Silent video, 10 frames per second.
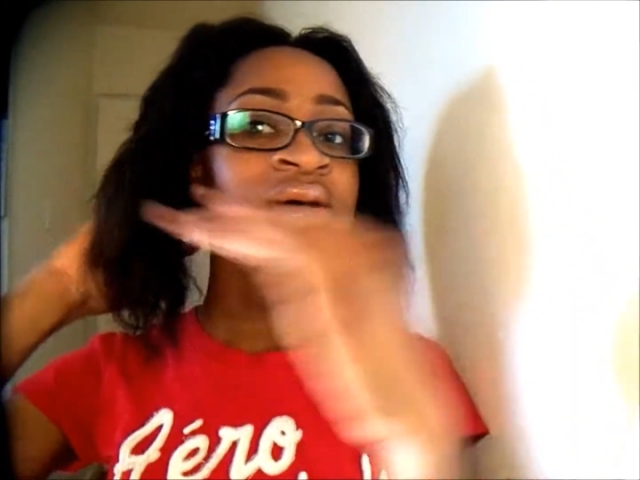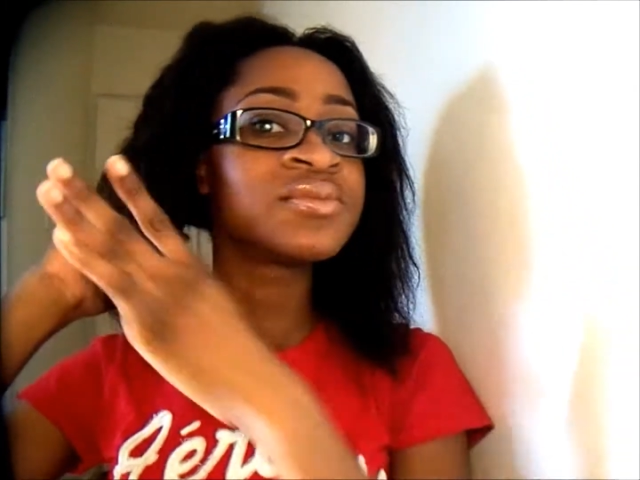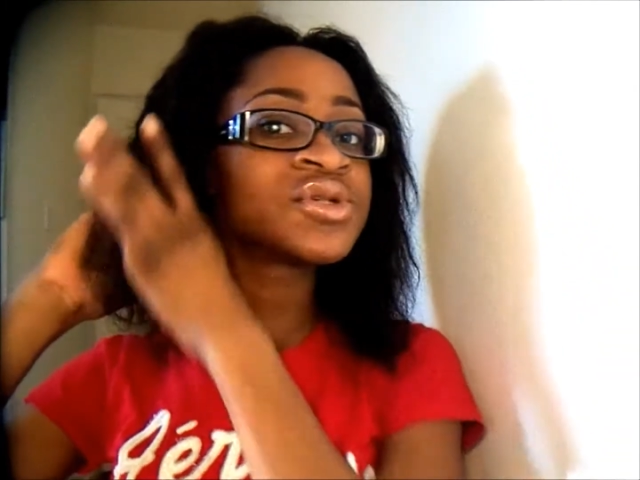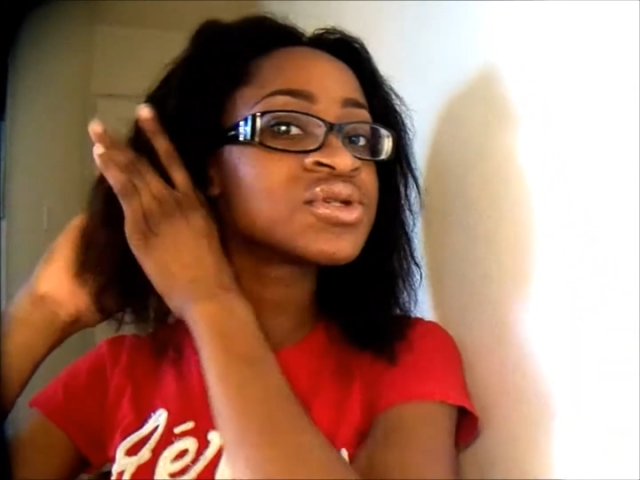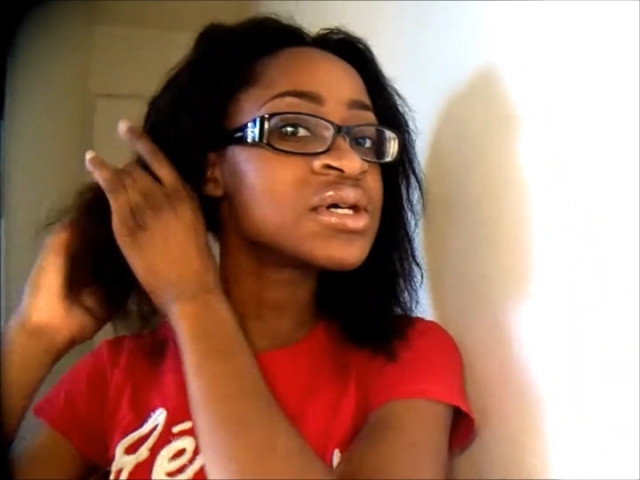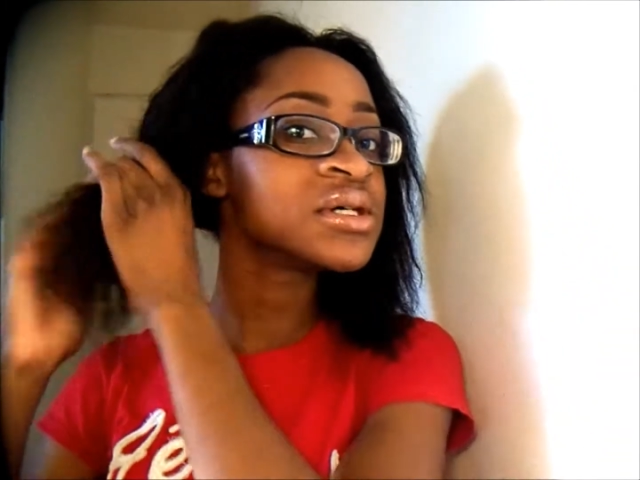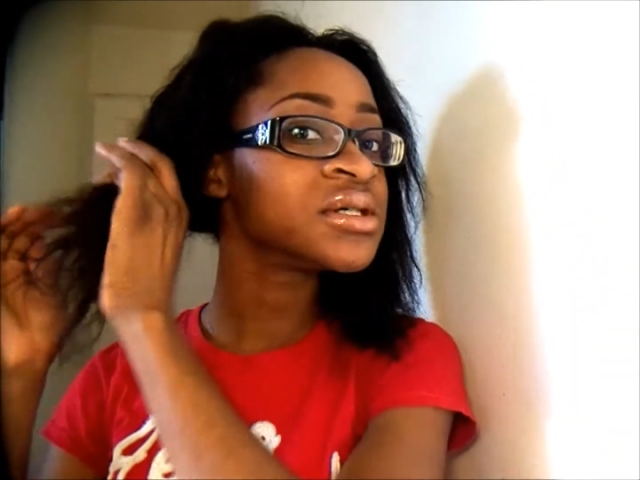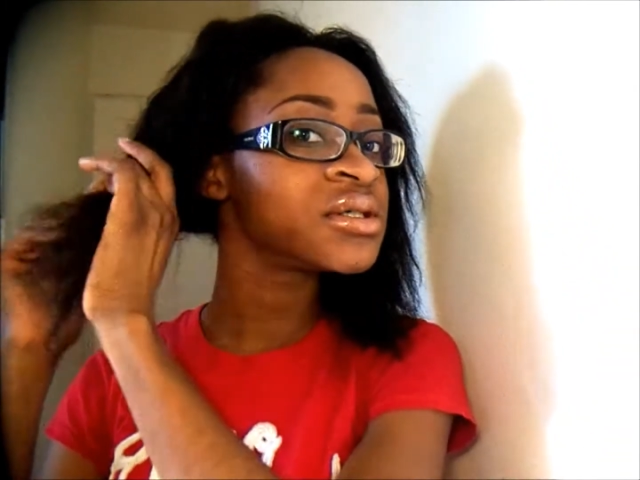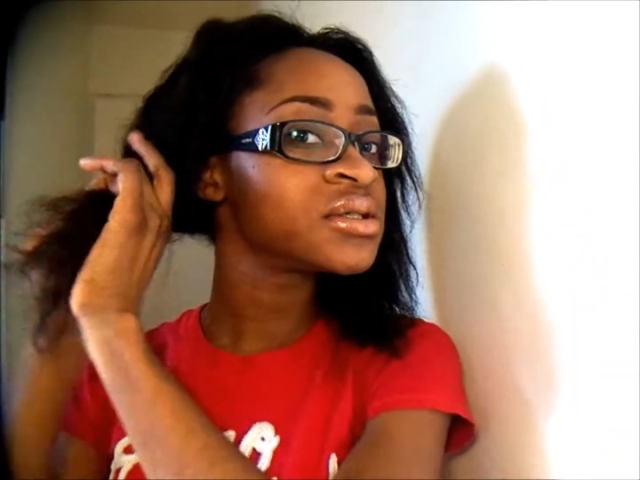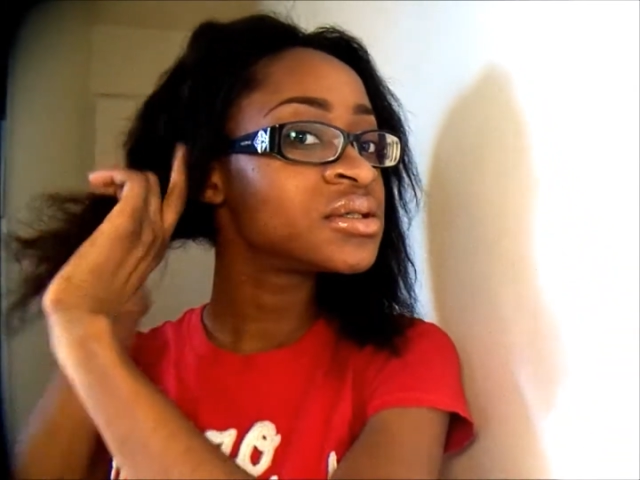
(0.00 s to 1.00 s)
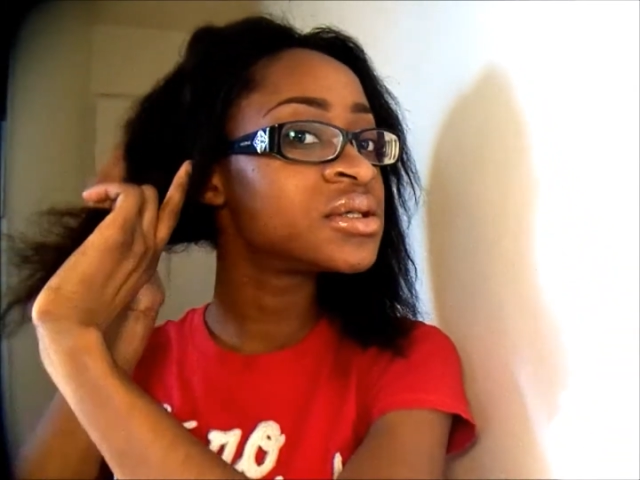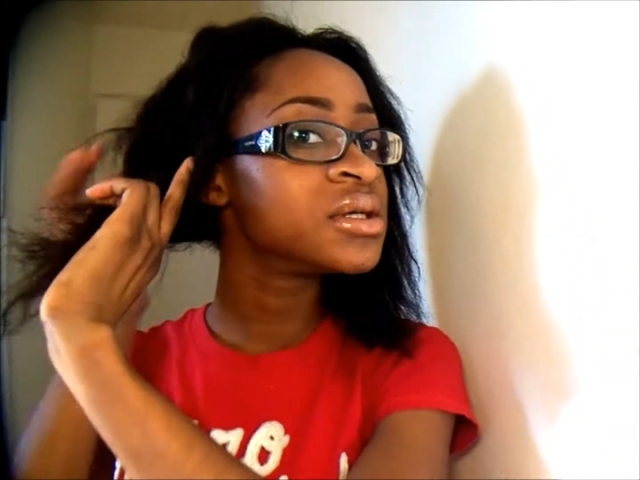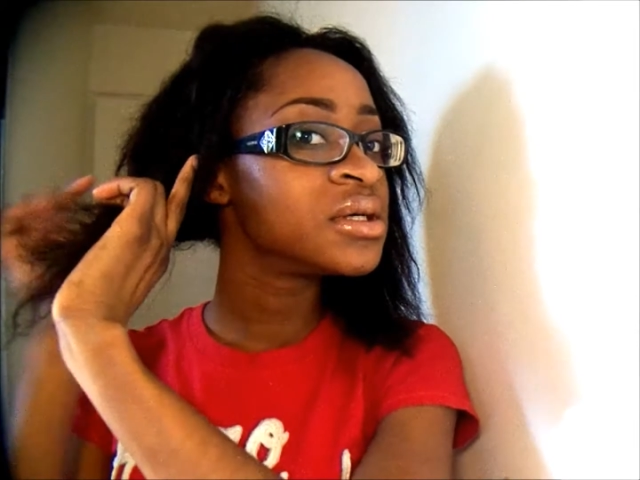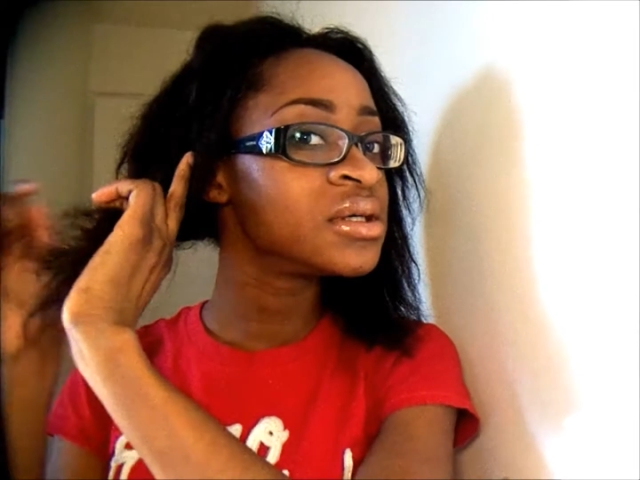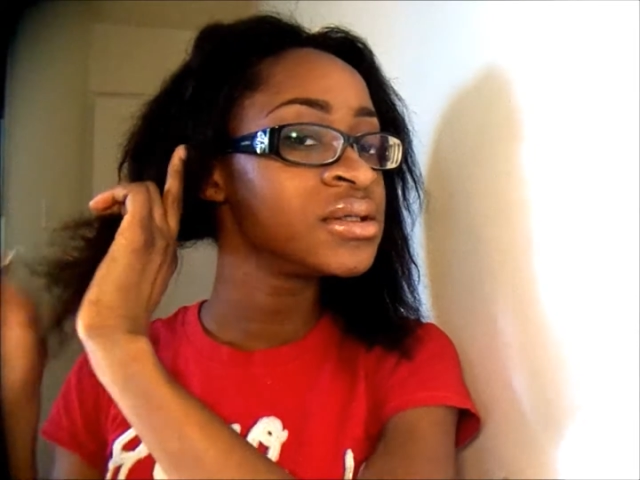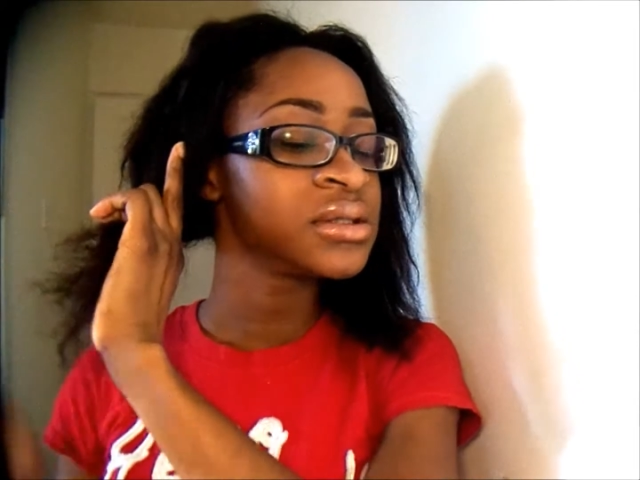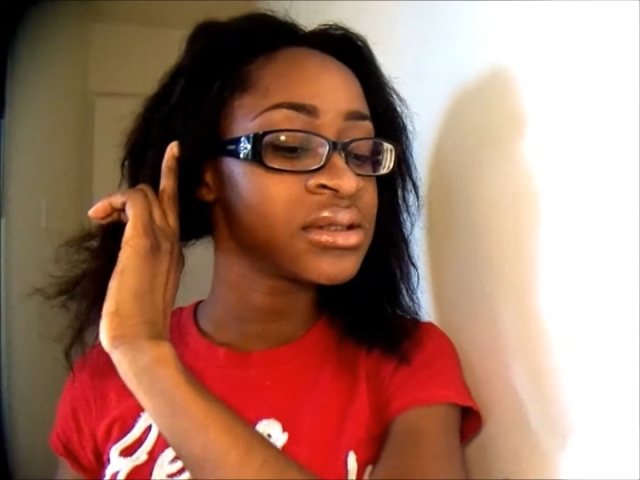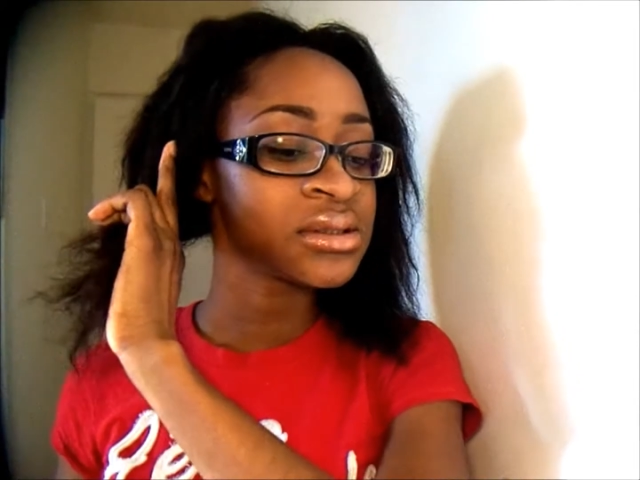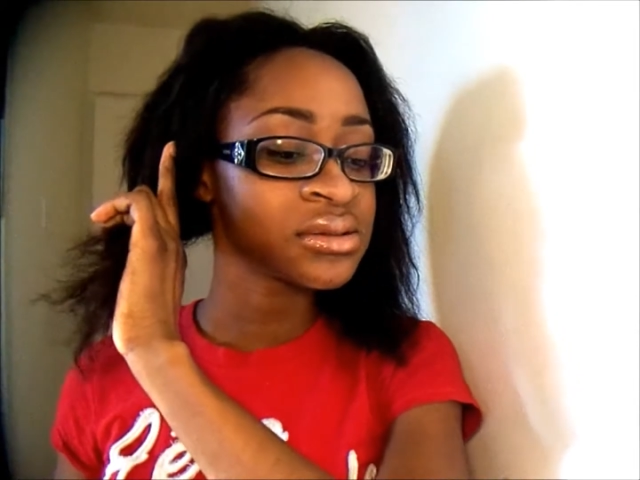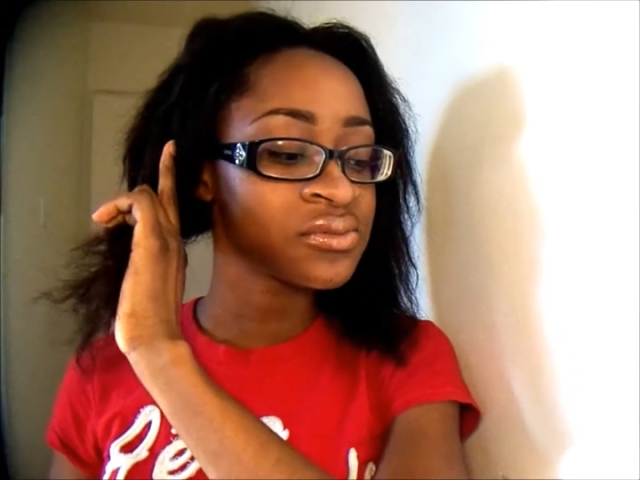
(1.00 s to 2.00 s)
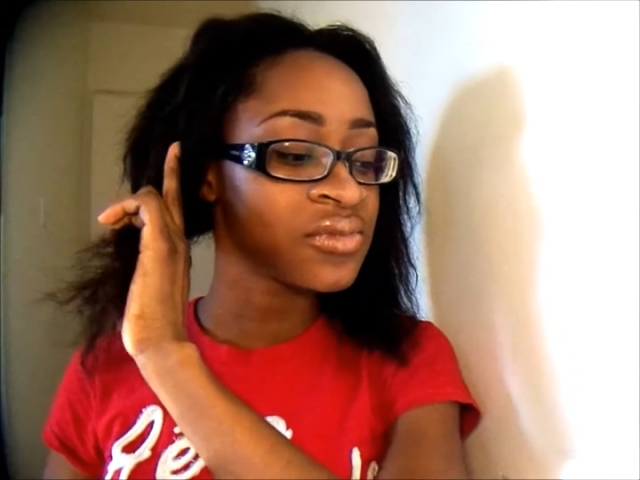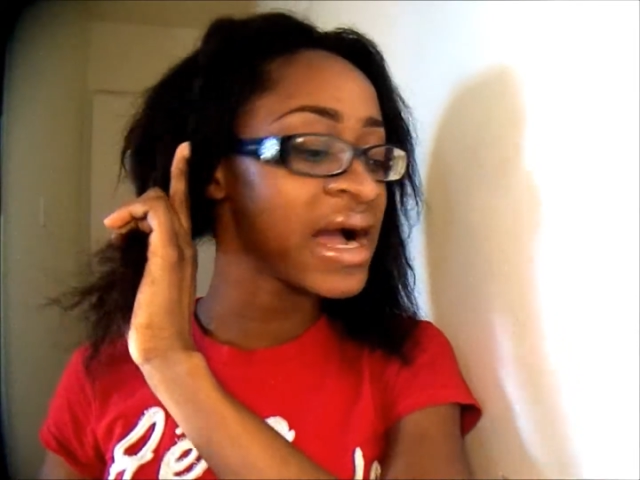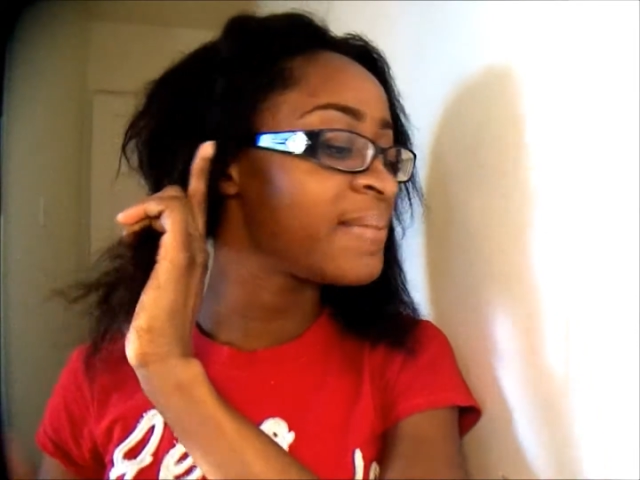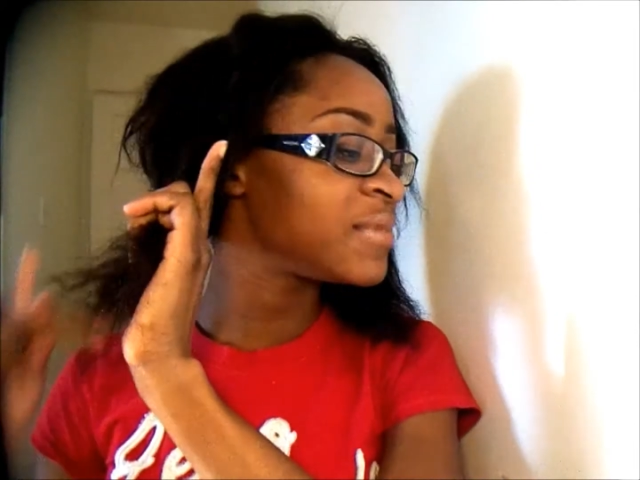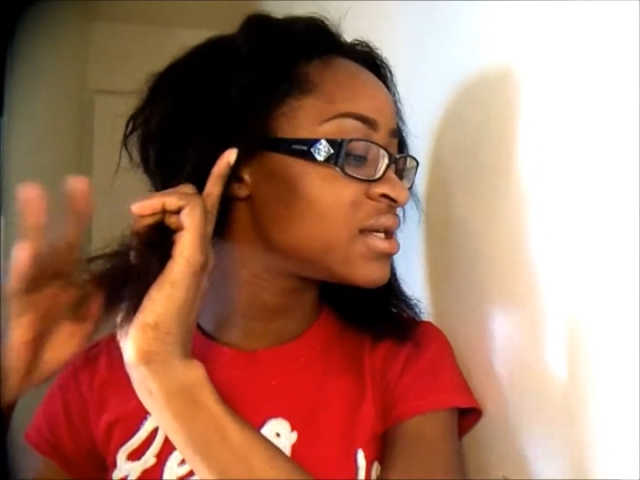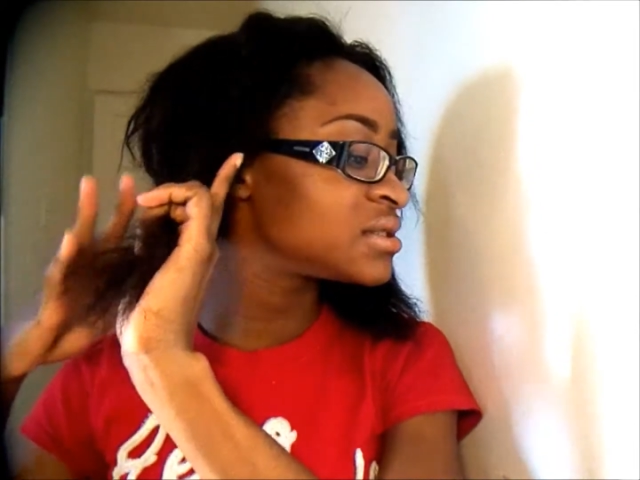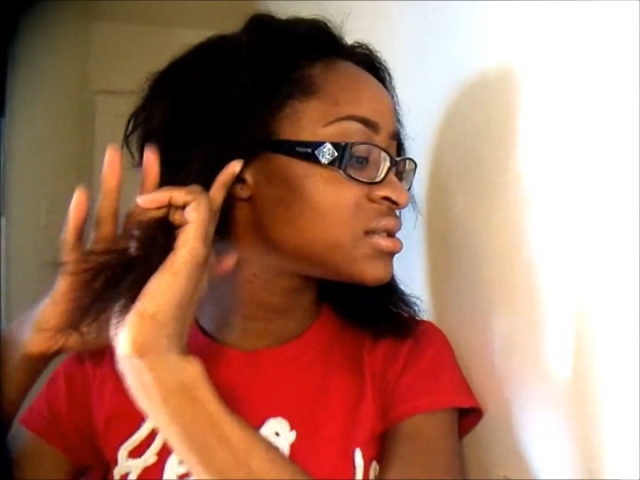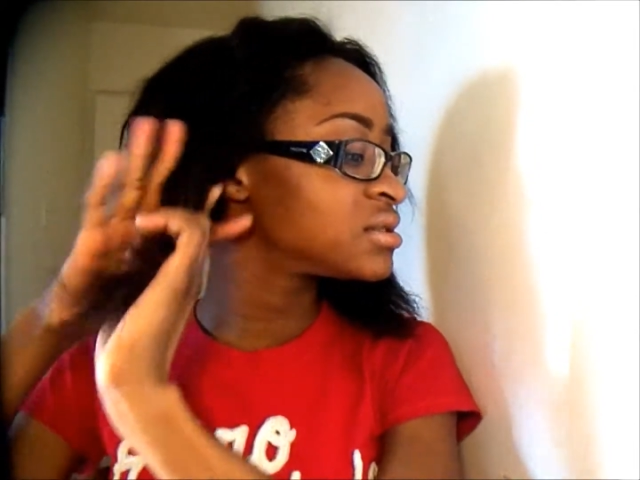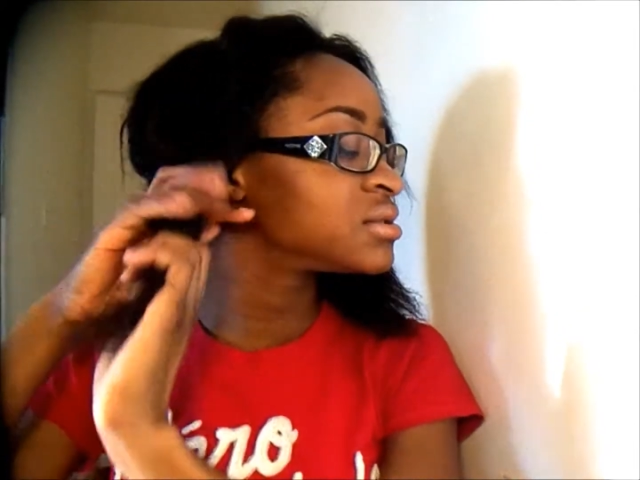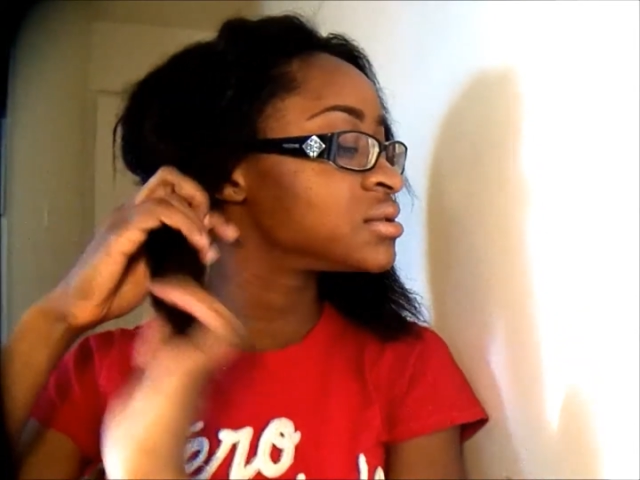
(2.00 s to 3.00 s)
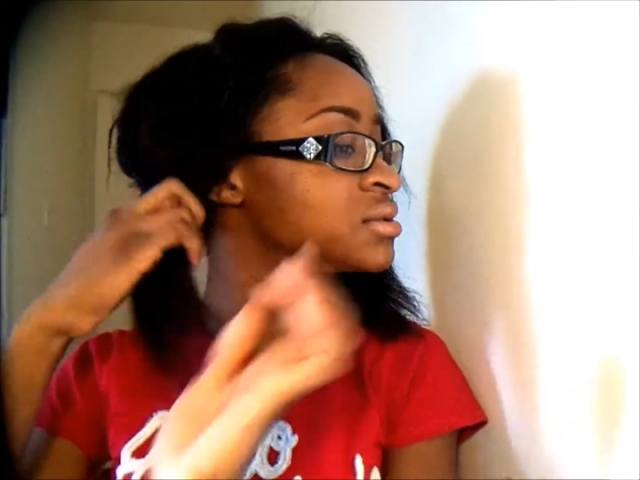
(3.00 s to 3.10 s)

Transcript: just going to wrap this